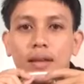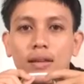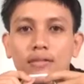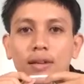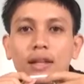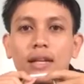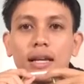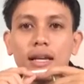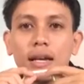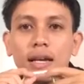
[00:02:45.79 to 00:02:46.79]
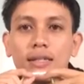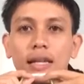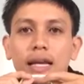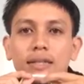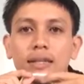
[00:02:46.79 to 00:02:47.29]
Finally, he
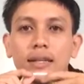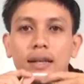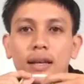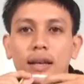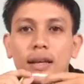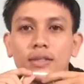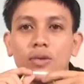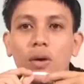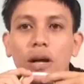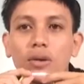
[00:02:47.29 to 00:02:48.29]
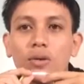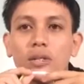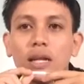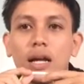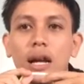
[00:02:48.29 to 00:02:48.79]
said his wife
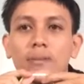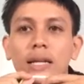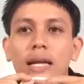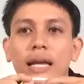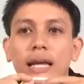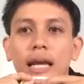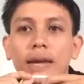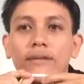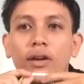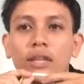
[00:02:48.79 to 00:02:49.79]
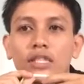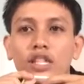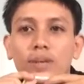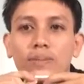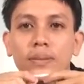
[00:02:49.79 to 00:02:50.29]
was accompanying him on the
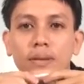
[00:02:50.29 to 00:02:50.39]
trip.